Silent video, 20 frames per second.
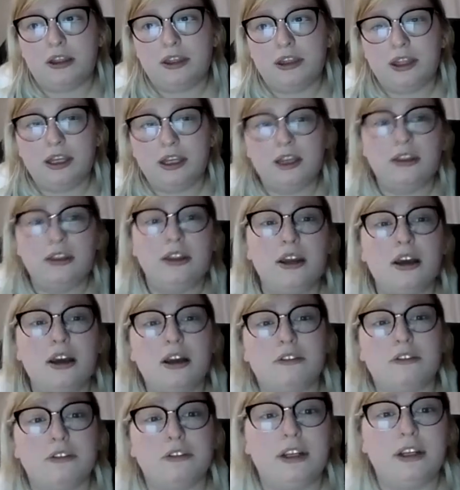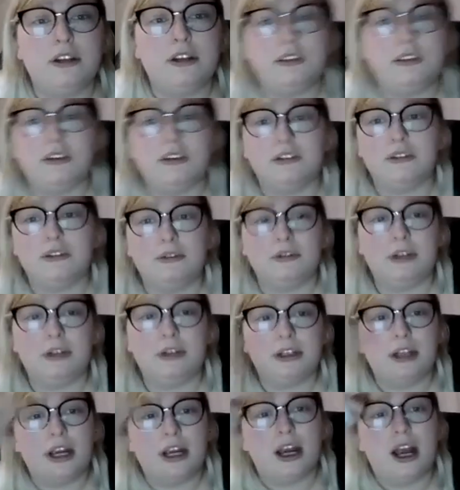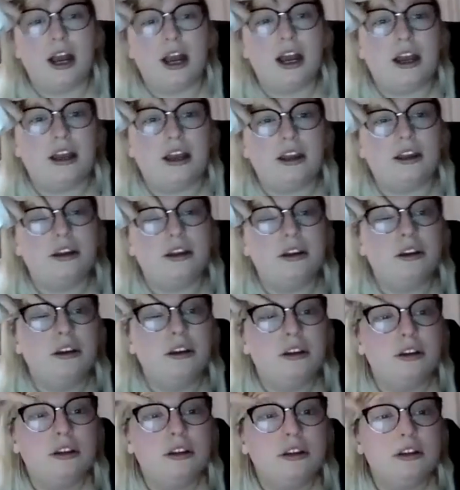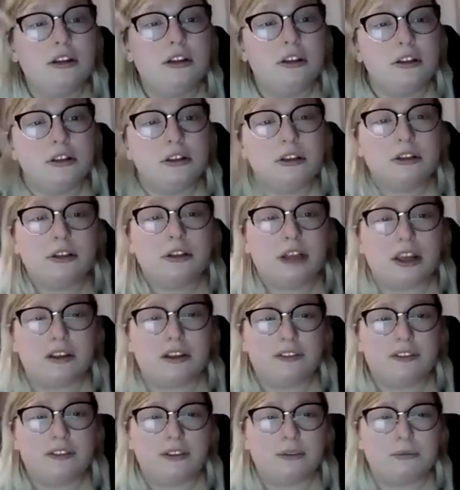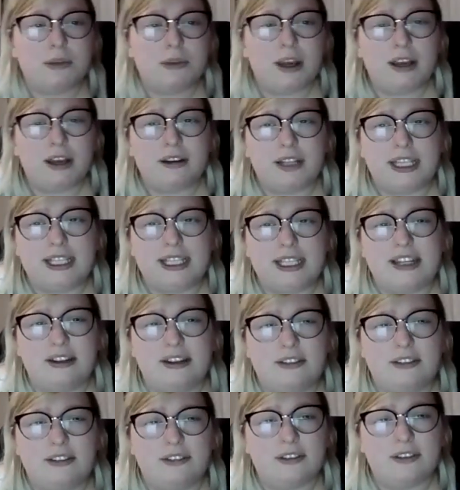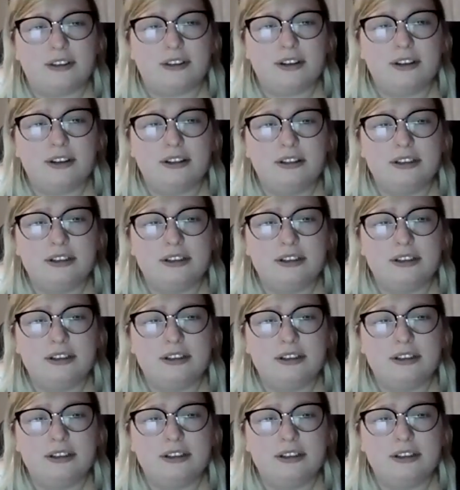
think they got a read on this one guy, like some kind of geezer.